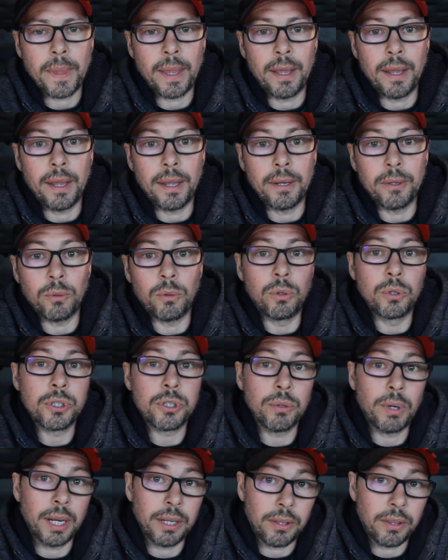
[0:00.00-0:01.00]
And
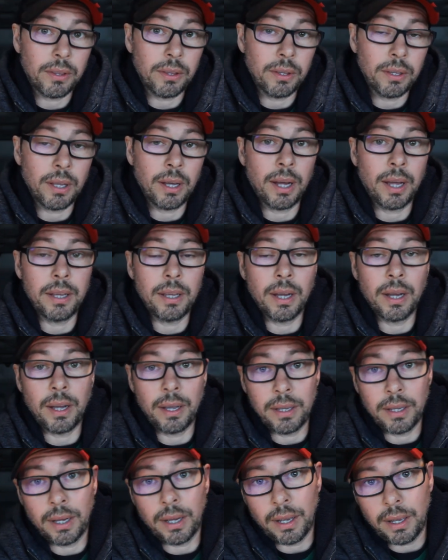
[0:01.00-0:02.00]
also I
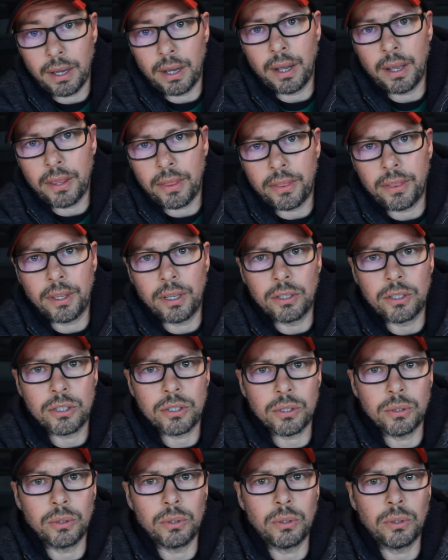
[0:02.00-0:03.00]
think
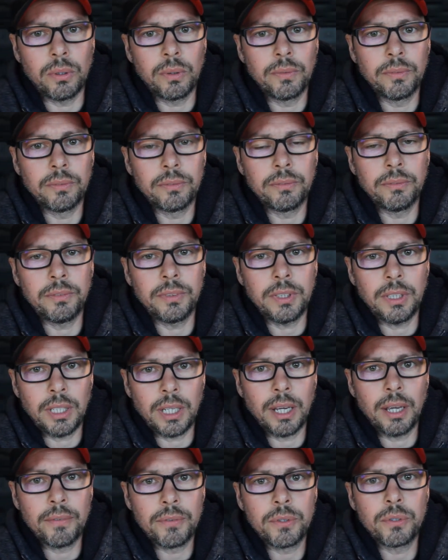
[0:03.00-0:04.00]
so
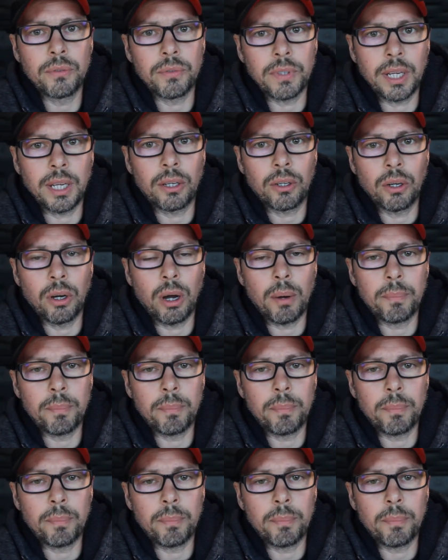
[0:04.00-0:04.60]
we have to wake